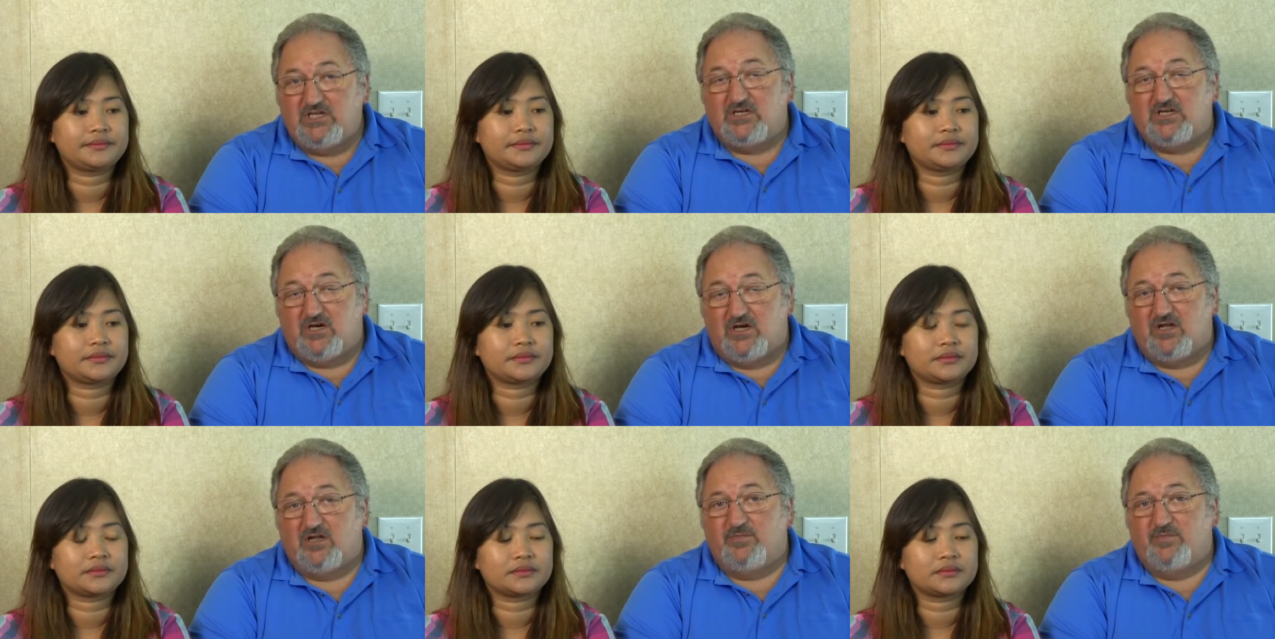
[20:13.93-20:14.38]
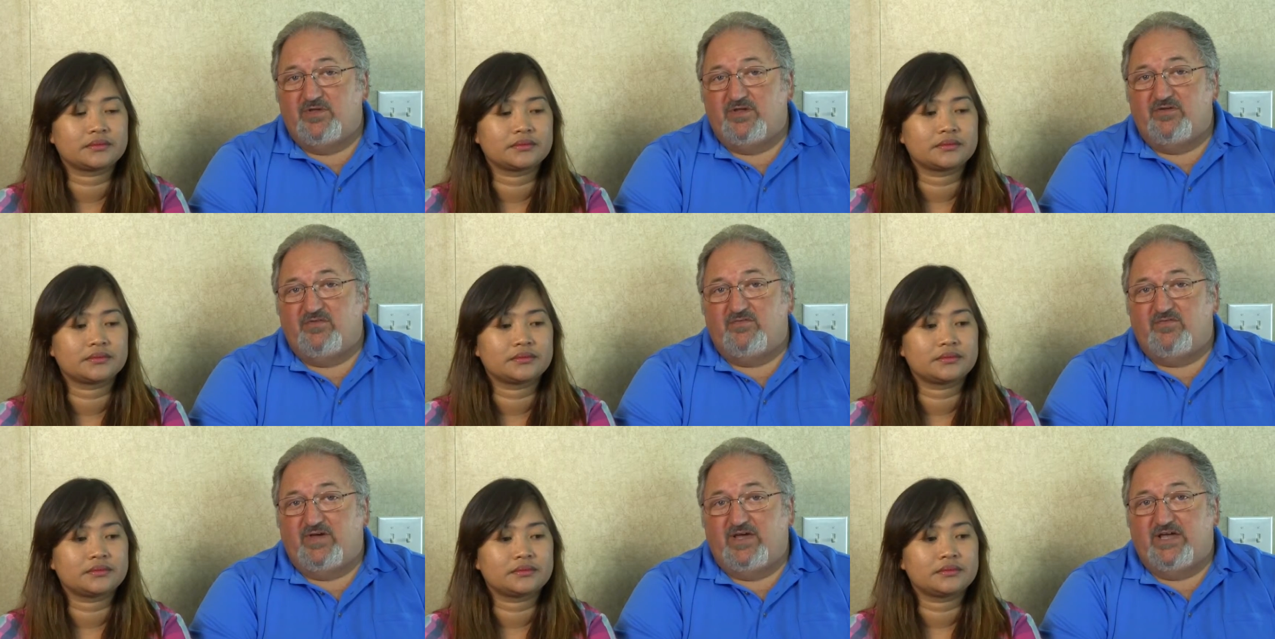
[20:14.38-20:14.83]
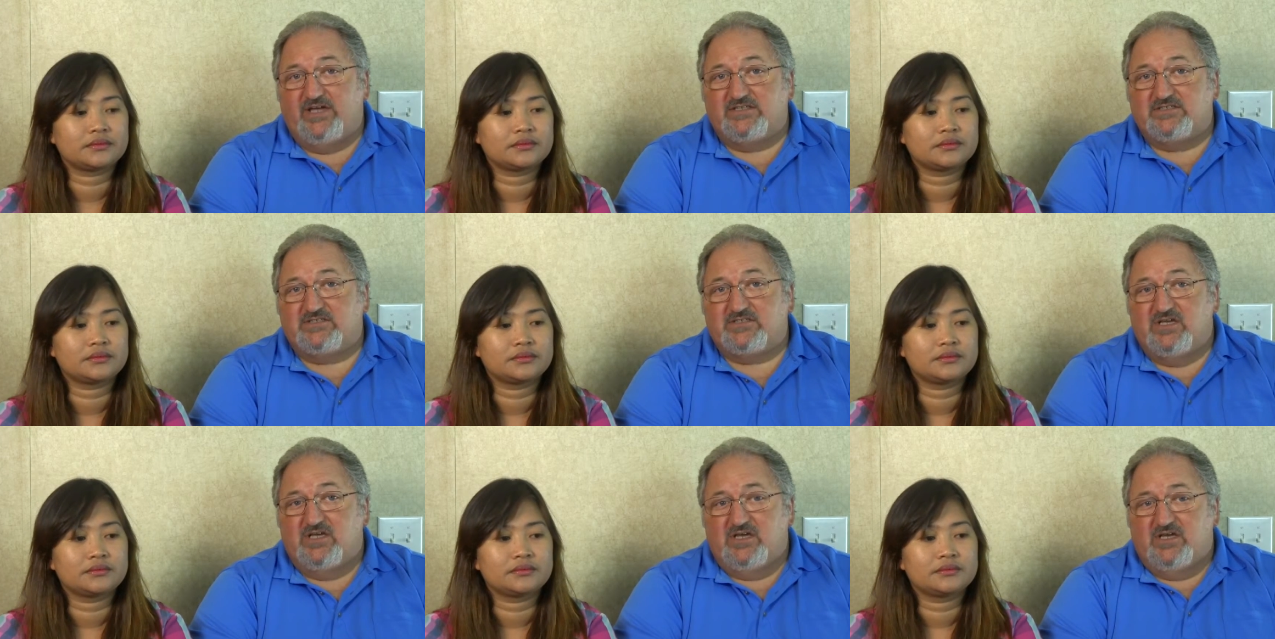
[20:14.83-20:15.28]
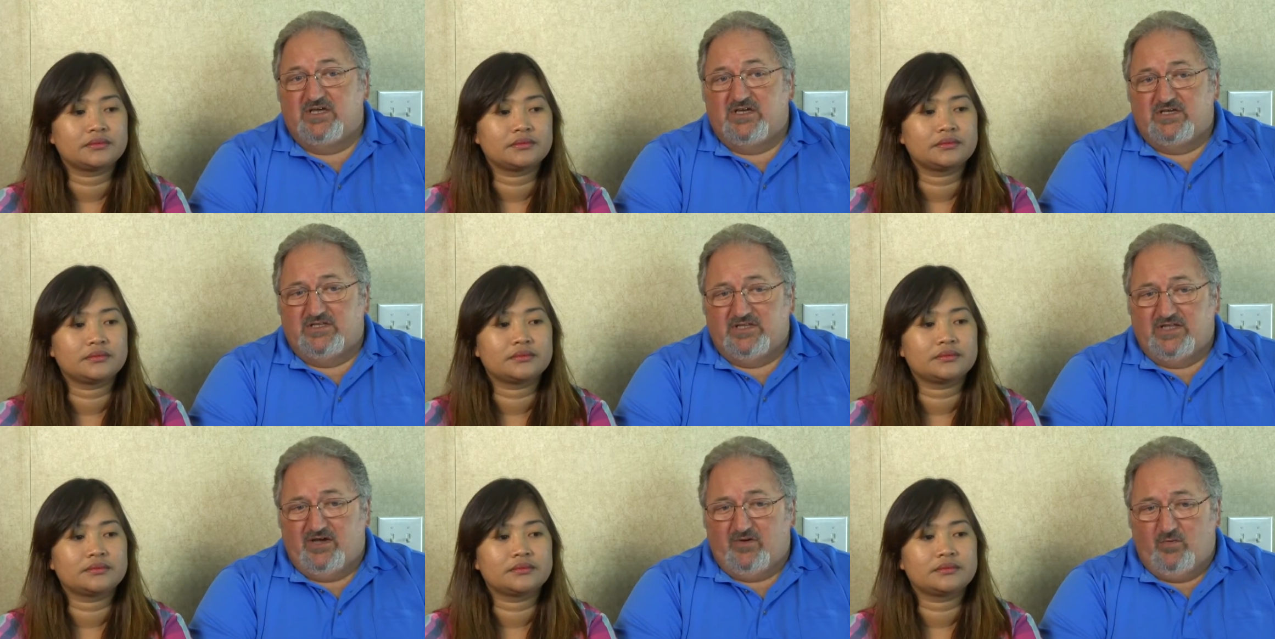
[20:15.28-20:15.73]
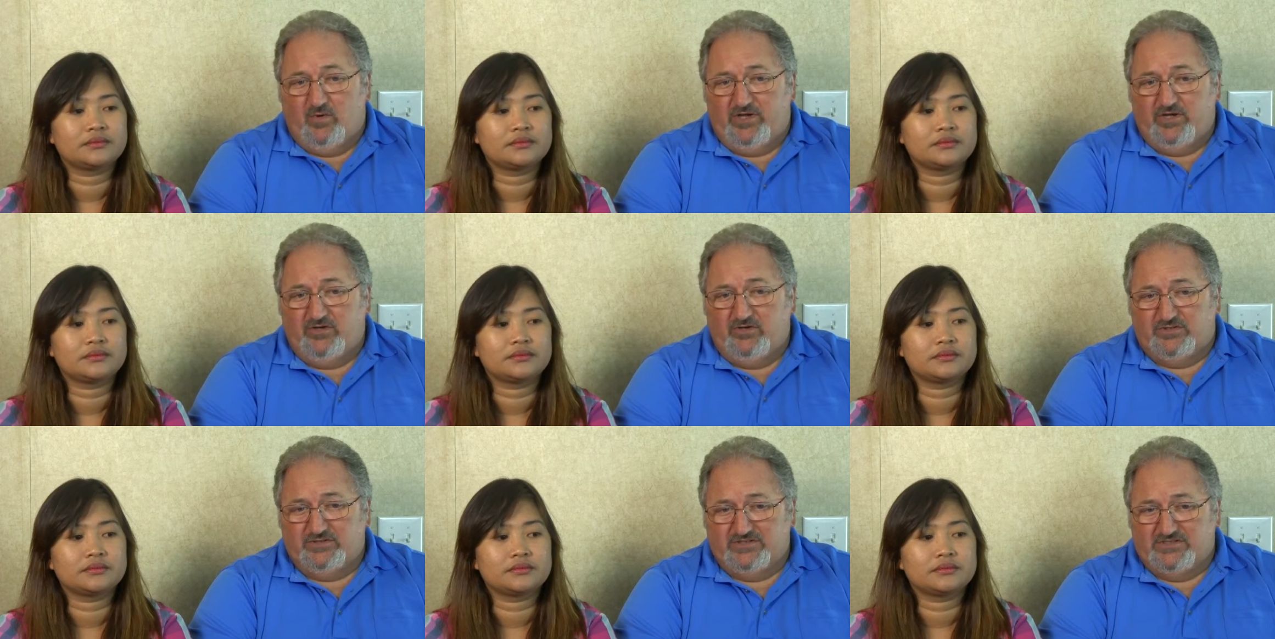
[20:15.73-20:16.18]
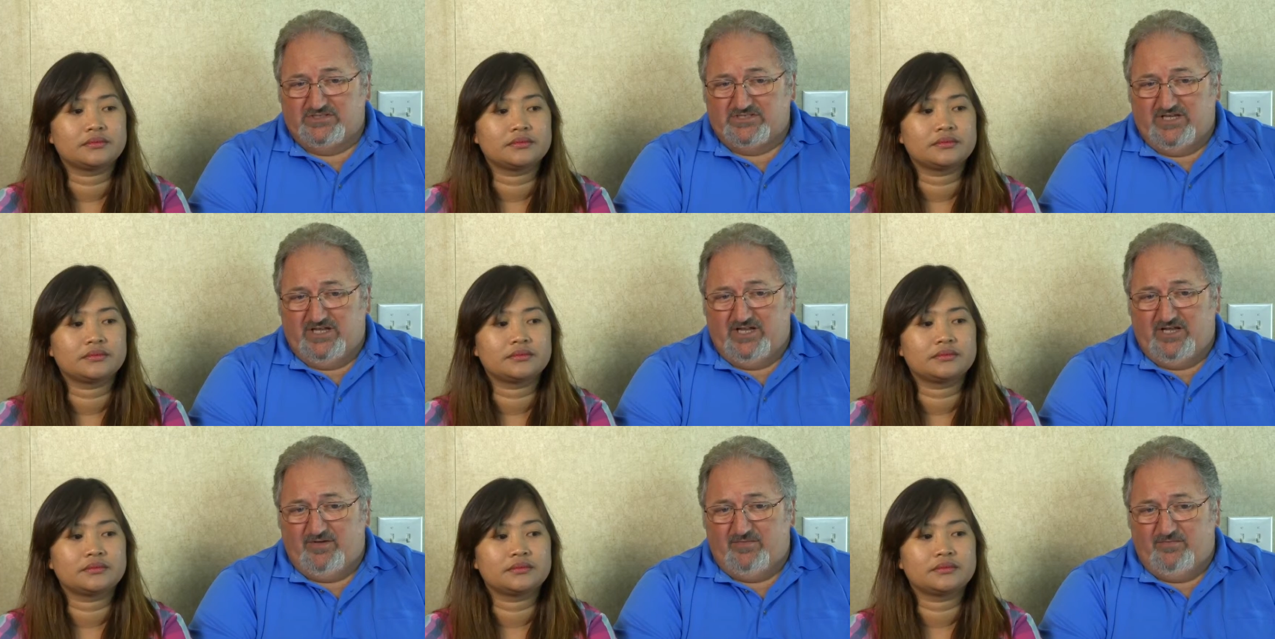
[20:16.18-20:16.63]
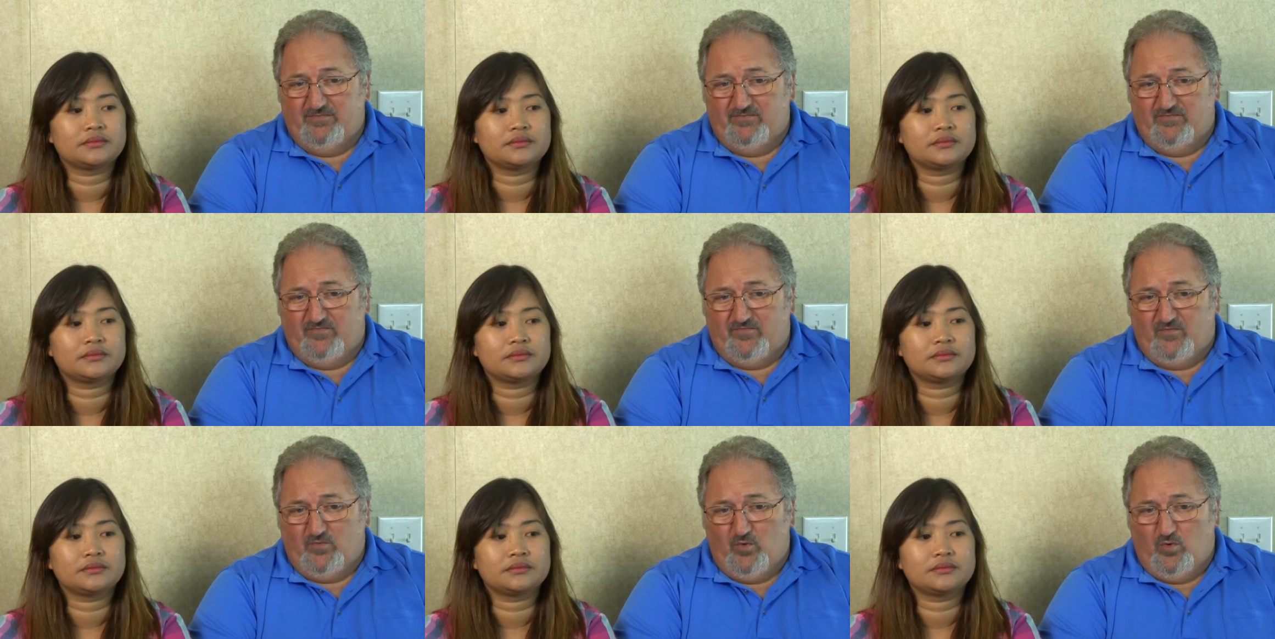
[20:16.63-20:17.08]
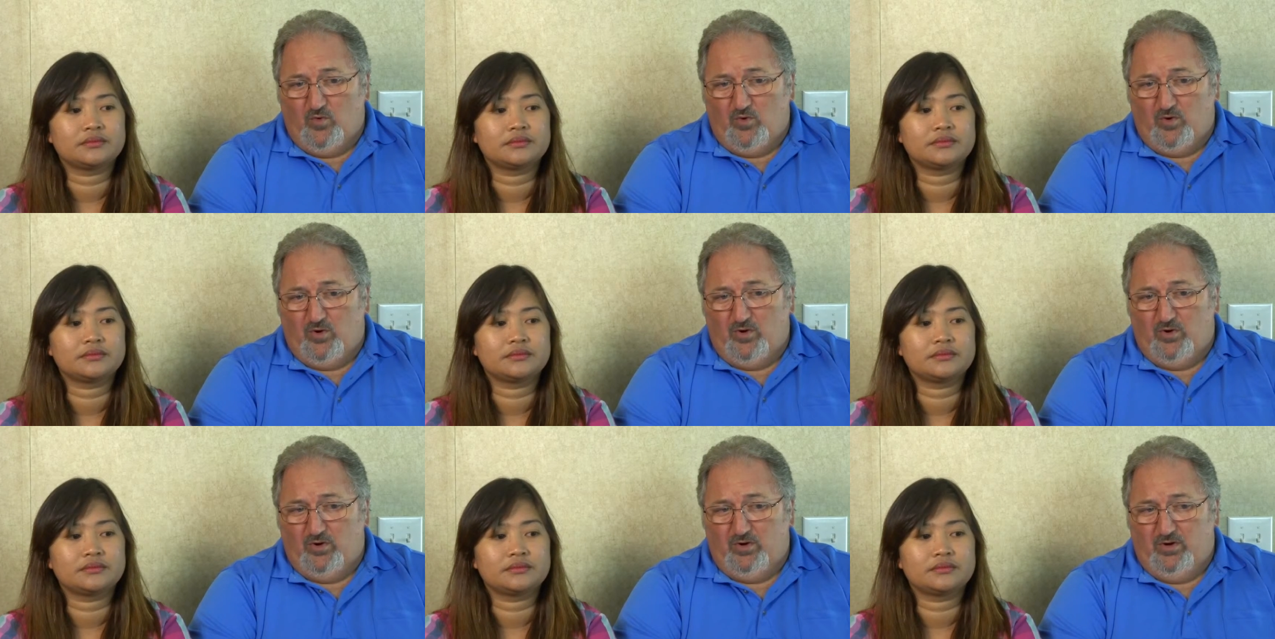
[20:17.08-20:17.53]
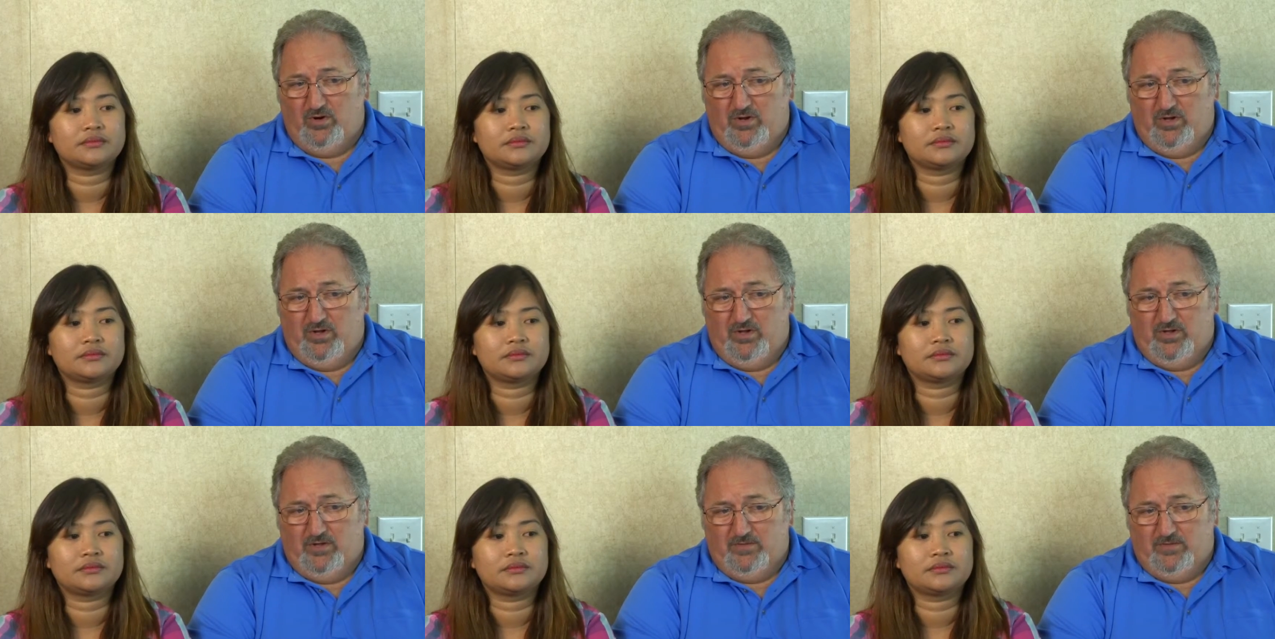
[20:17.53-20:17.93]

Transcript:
Speaker 1: to call them in advance. That way you can set up for